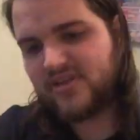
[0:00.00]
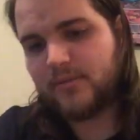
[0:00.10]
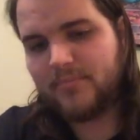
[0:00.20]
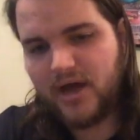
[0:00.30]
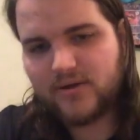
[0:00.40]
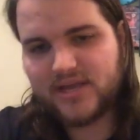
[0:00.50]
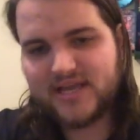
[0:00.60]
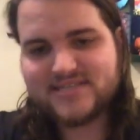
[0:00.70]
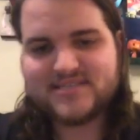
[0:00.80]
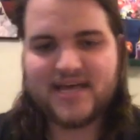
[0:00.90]
about it
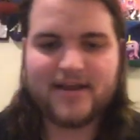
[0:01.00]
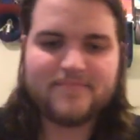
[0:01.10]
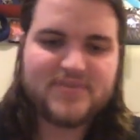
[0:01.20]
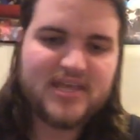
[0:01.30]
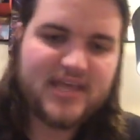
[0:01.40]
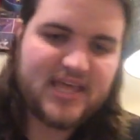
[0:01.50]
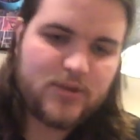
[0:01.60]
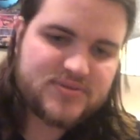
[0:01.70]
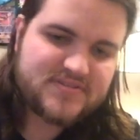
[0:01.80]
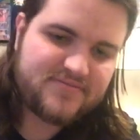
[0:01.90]
is that it
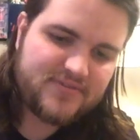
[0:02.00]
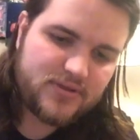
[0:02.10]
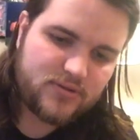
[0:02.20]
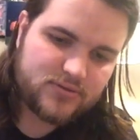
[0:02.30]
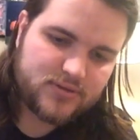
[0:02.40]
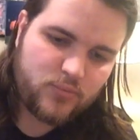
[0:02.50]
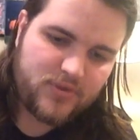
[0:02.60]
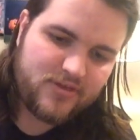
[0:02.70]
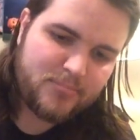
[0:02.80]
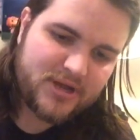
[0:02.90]
was filled
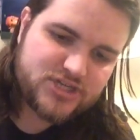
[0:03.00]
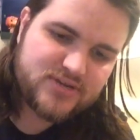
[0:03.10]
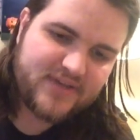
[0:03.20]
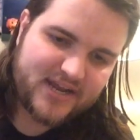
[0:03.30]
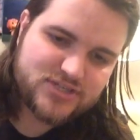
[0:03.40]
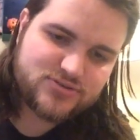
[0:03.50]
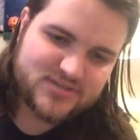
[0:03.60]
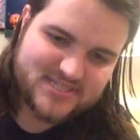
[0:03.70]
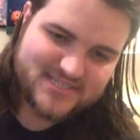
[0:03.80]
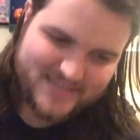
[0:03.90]
with a bunch of extra
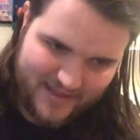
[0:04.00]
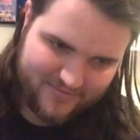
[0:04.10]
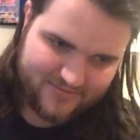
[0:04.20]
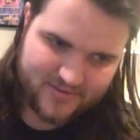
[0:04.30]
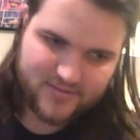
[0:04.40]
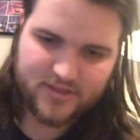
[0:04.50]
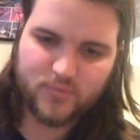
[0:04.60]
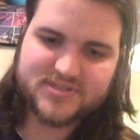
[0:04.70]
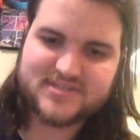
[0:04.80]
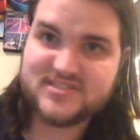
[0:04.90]
stuff that
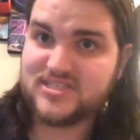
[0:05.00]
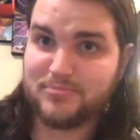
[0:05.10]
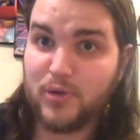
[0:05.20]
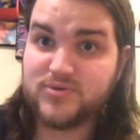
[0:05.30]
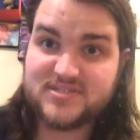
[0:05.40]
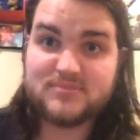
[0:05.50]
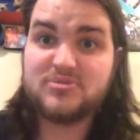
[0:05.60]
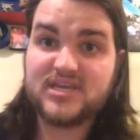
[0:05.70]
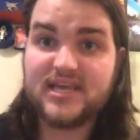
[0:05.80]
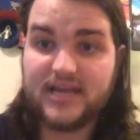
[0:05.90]
wasn't supposed to
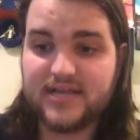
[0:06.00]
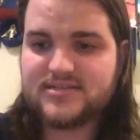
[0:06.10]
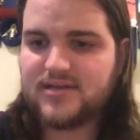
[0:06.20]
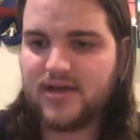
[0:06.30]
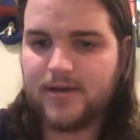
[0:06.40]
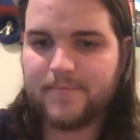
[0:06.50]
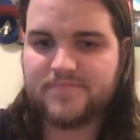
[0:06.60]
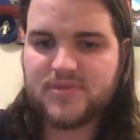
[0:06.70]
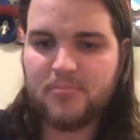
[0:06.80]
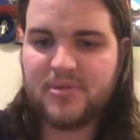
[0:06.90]
be in it.
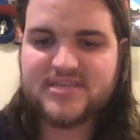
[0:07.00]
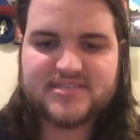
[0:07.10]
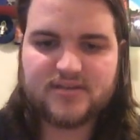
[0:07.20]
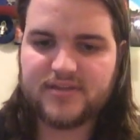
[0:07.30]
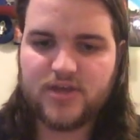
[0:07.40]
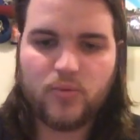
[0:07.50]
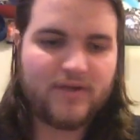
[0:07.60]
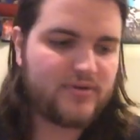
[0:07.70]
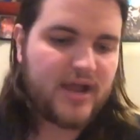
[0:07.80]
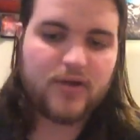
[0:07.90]
Basically,
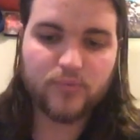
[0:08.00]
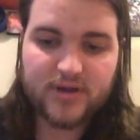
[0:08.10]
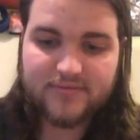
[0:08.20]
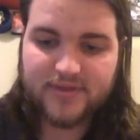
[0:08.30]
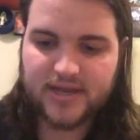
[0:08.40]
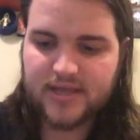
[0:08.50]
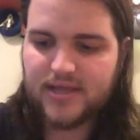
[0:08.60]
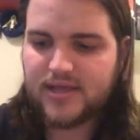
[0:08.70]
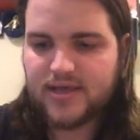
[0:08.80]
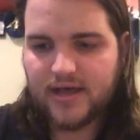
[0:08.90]
whoever got rid of it
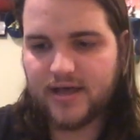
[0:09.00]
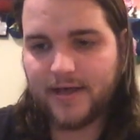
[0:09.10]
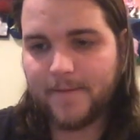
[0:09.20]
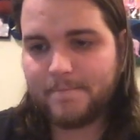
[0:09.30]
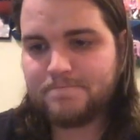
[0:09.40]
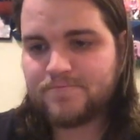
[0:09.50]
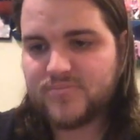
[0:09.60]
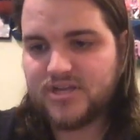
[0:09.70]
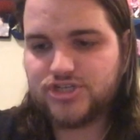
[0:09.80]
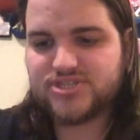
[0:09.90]

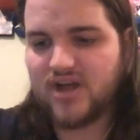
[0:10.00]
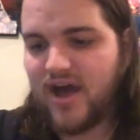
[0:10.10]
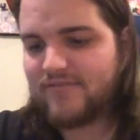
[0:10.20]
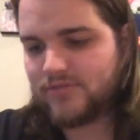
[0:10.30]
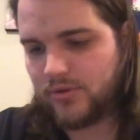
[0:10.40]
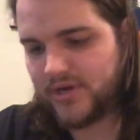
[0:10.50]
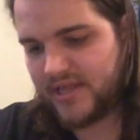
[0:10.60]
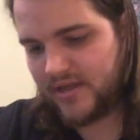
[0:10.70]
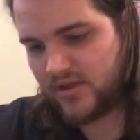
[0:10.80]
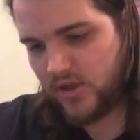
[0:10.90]
just offloaded
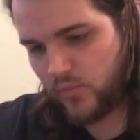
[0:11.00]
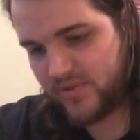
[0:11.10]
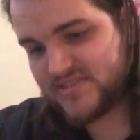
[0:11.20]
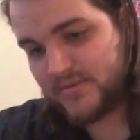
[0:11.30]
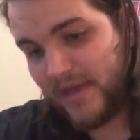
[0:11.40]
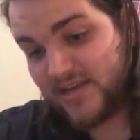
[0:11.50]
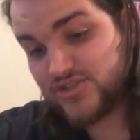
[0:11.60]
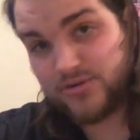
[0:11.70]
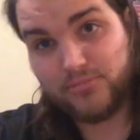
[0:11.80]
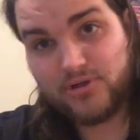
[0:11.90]
it with some
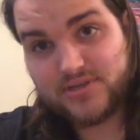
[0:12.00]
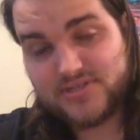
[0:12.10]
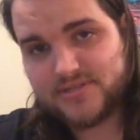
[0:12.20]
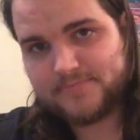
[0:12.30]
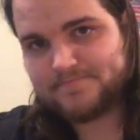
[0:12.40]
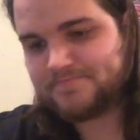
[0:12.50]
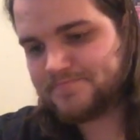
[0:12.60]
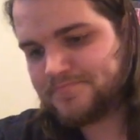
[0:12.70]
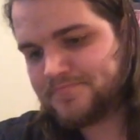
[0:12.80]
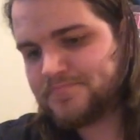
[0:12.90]
extra books,
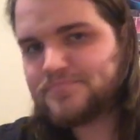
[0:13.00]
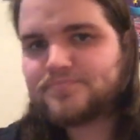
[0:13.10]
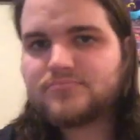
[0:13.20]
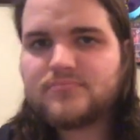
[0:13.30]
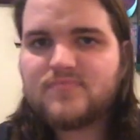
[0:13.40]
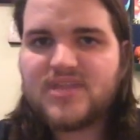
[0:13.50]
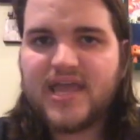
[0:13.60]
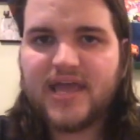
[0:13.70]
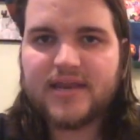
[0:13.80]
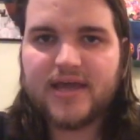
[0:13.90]
and